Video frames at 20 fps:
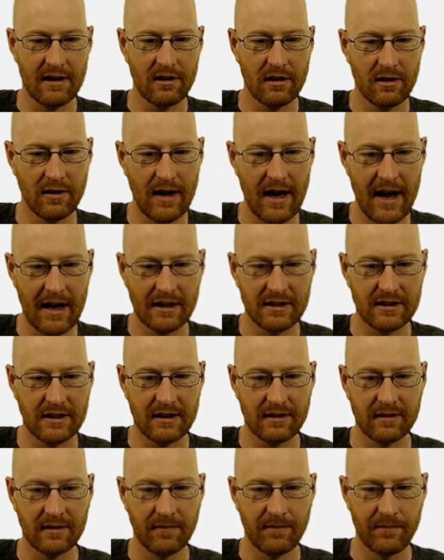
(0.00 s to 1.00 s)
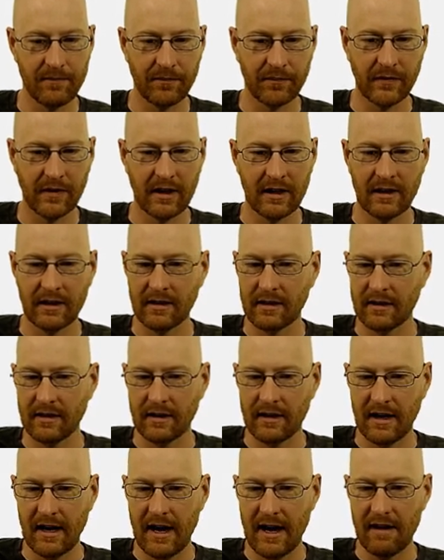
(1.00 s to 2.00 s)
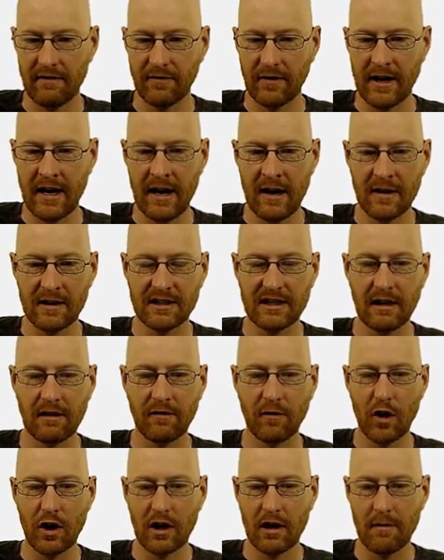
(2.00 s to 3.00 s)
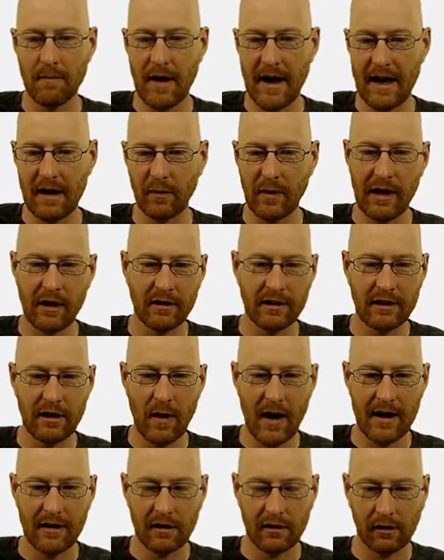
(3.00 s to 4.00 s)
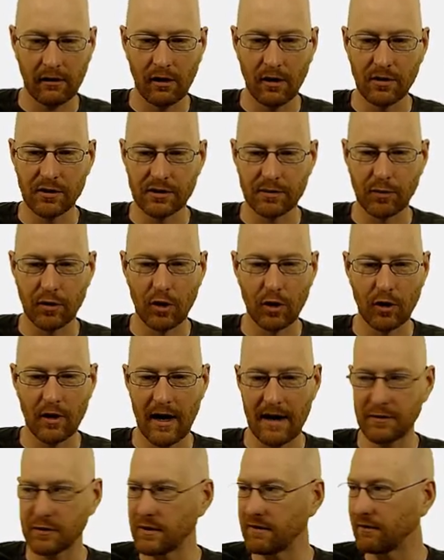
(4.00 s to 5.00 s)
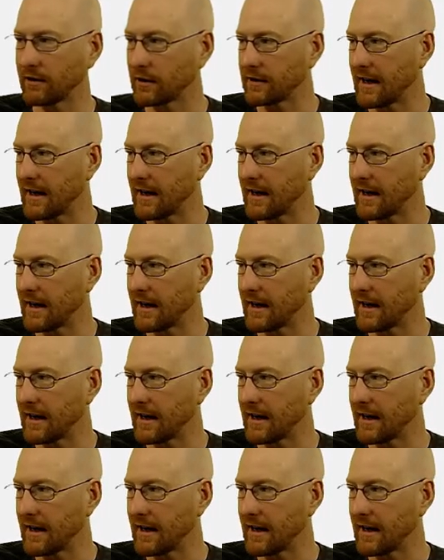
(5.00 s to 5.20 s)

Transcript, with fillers: I don't know, exit. And for here, instead of our command, we already know how to close programs. We've